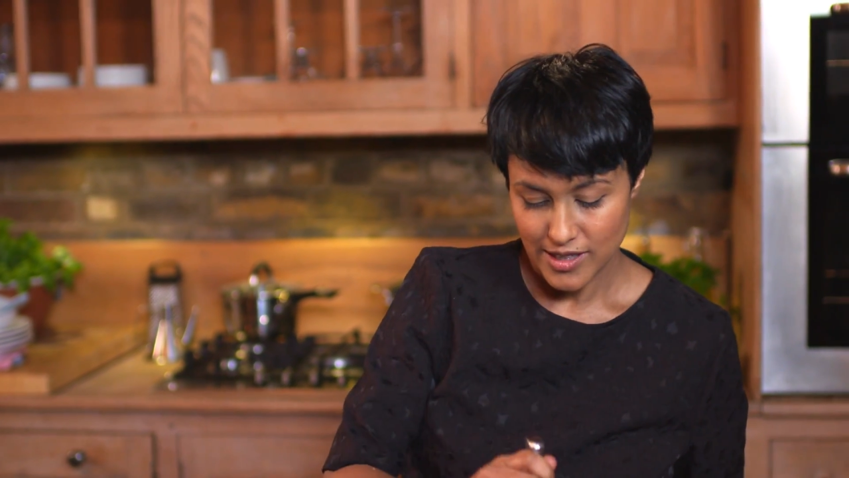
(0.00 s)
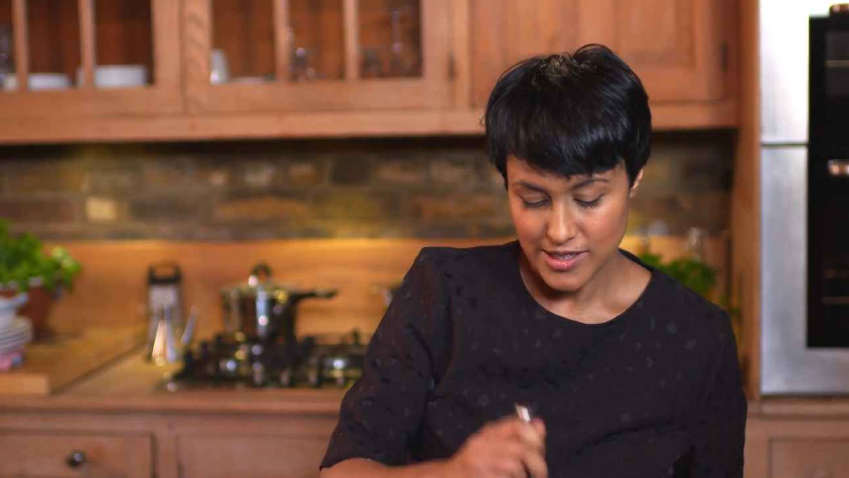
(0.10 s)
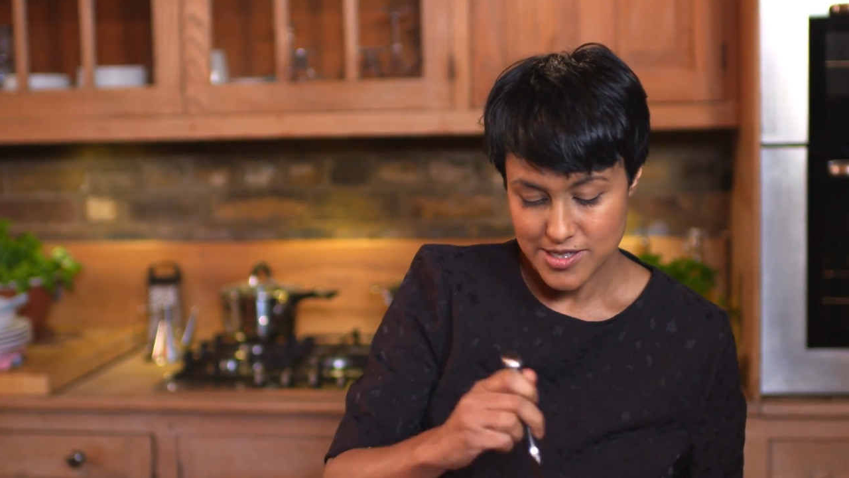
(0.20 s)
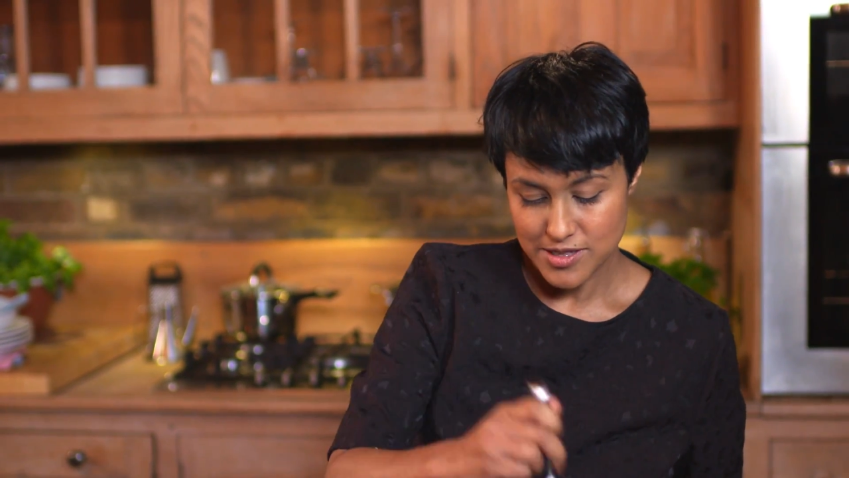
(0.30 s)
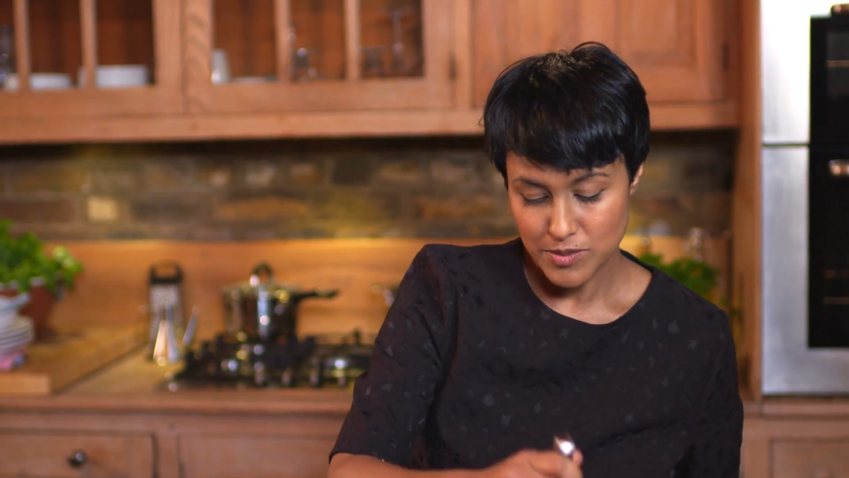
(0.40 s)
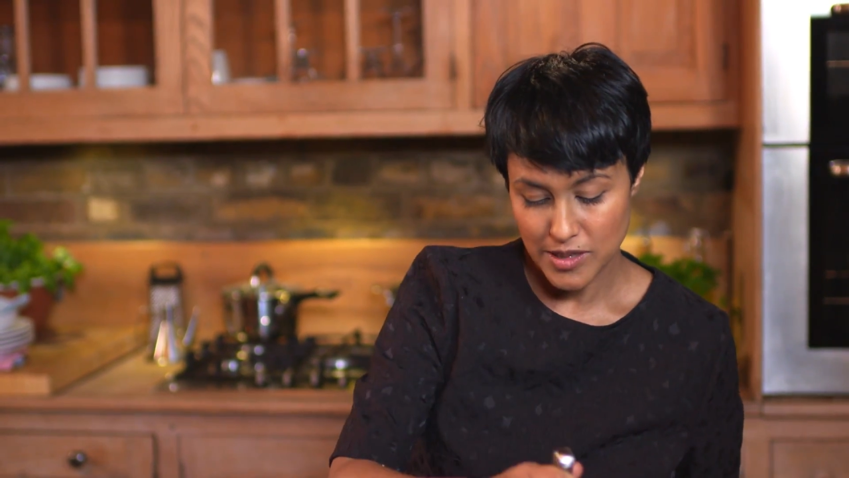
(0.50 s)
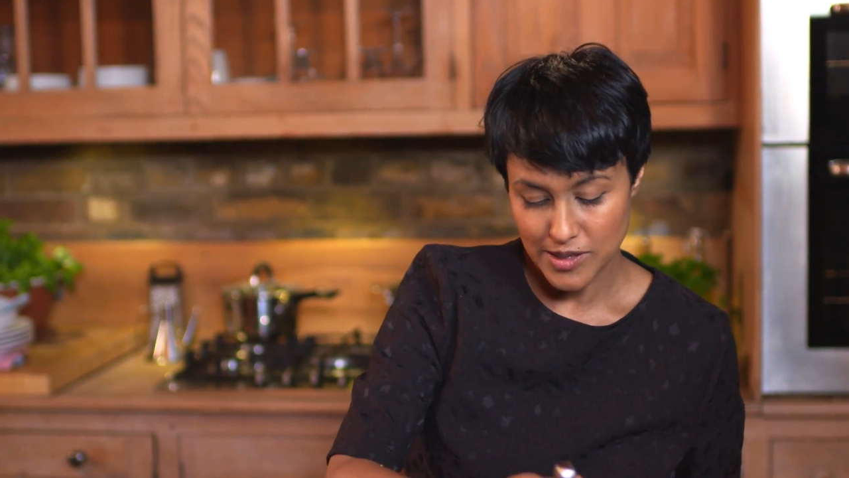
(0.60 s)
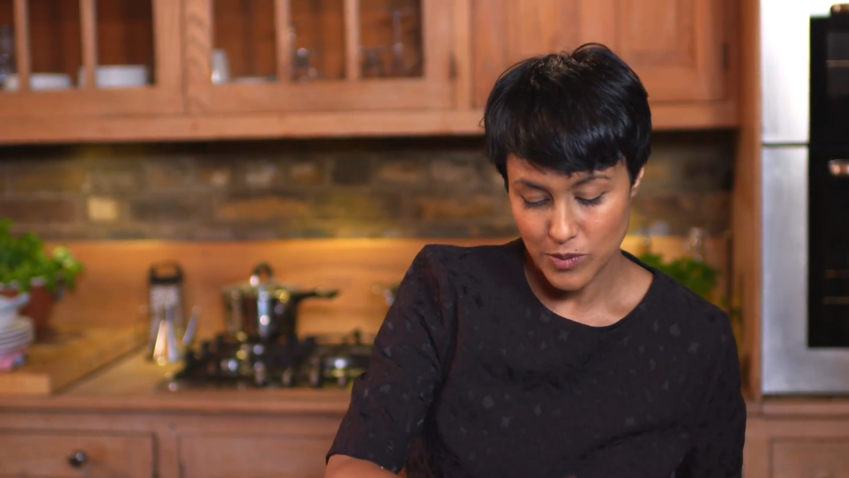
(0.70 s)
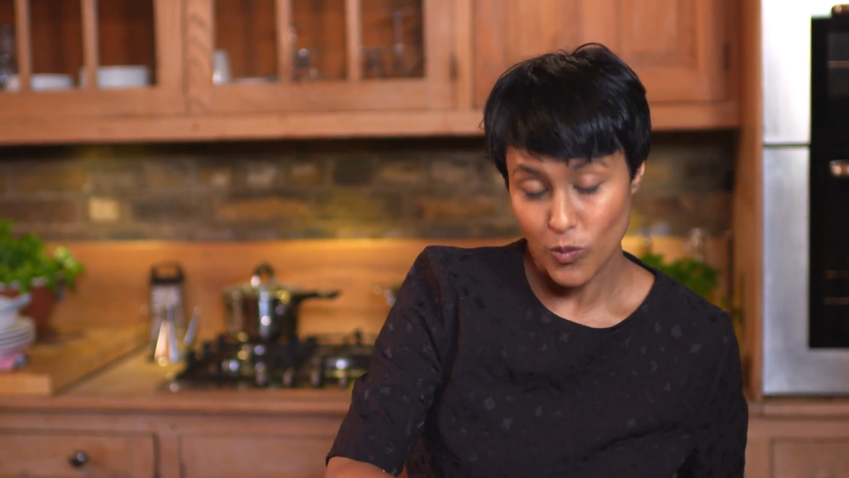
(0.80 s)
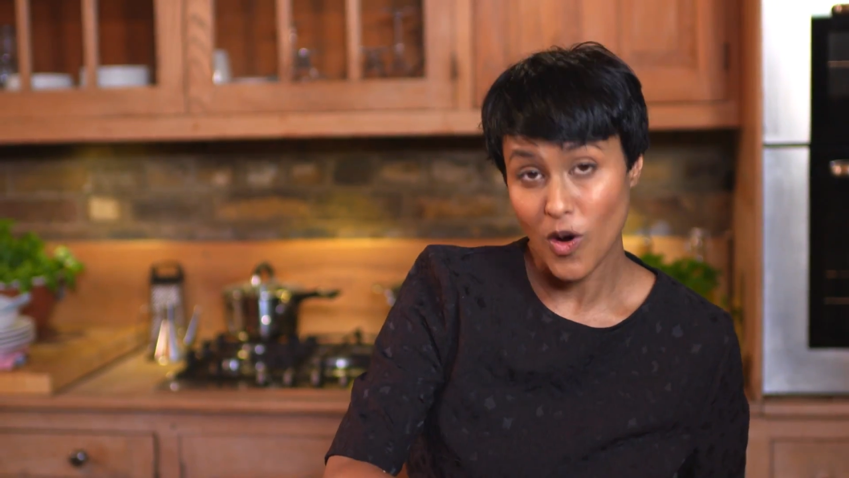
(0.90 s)
into the
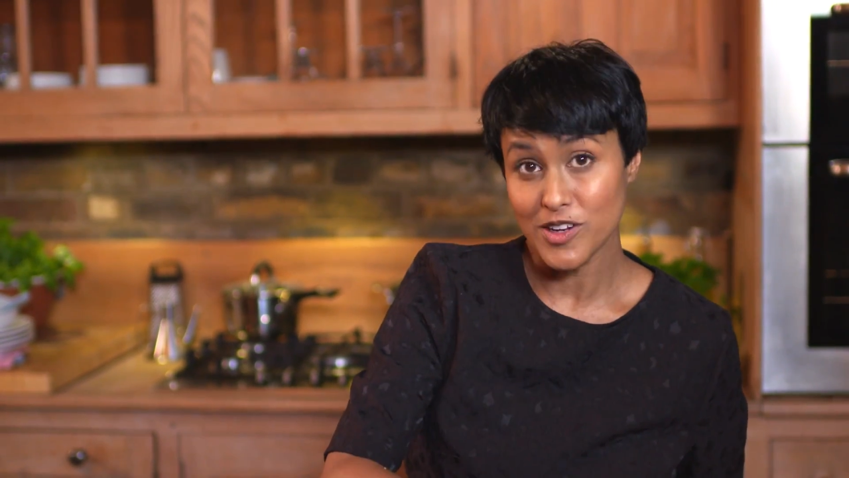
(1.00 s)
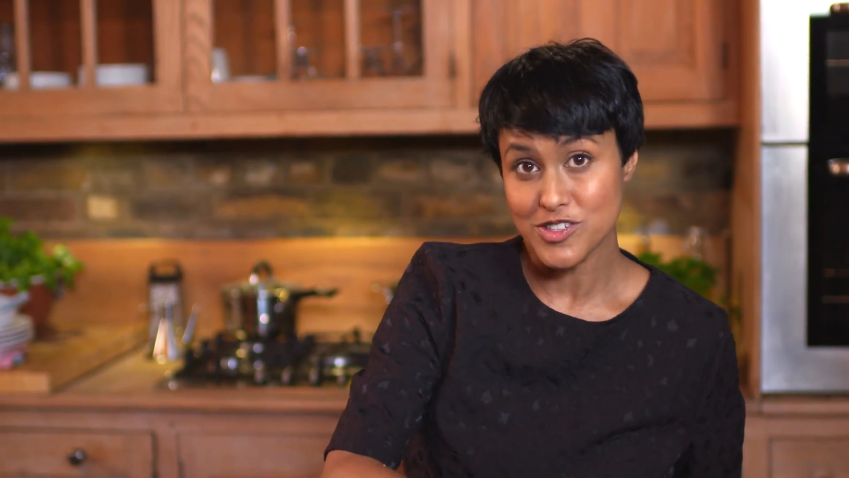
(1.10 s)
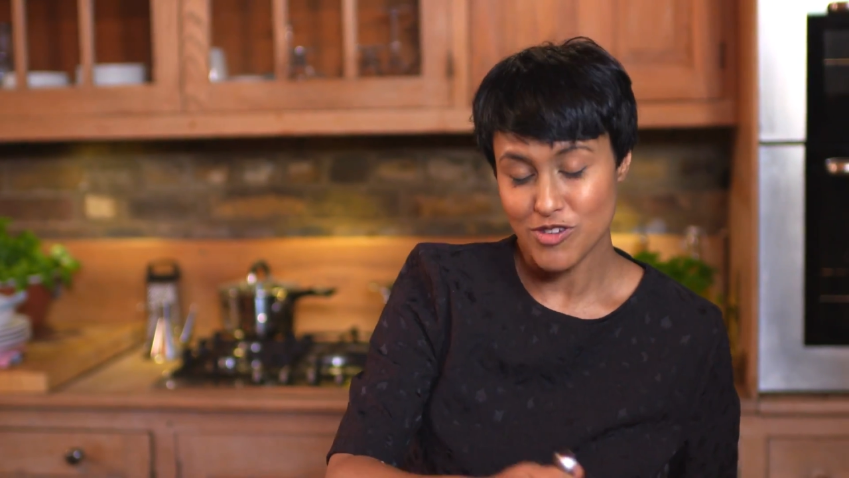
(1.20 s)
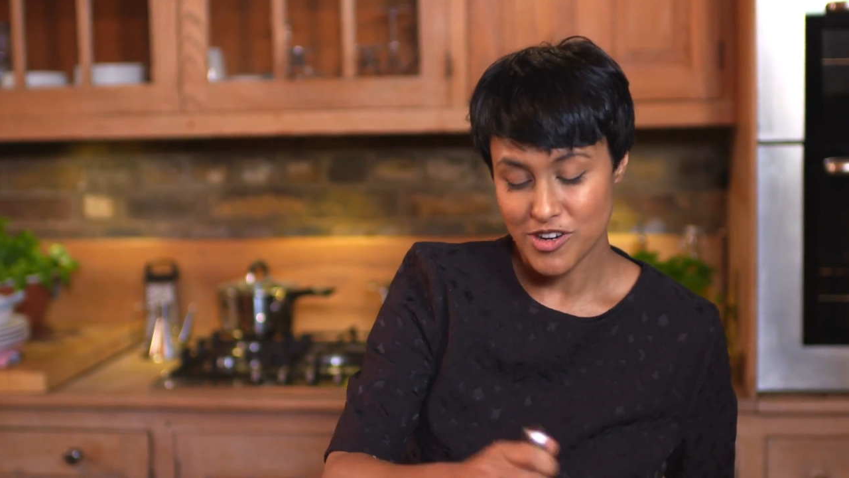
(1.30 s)
meat while it's